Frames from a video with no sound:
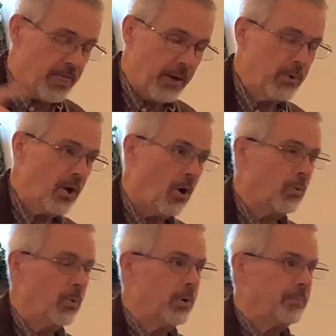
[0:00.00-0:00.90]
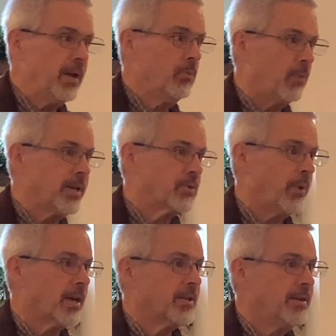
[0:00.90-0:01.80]
that we all will be
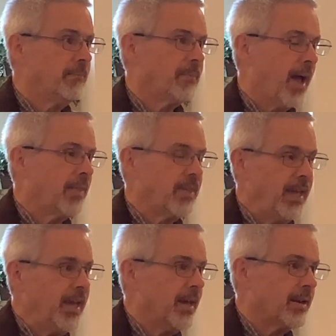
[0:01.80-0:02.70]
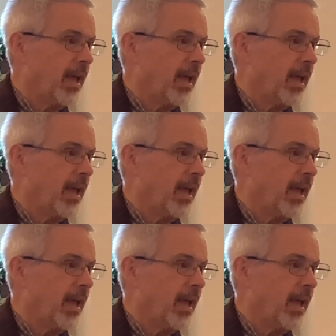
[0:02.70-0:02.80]
resurrected at the end.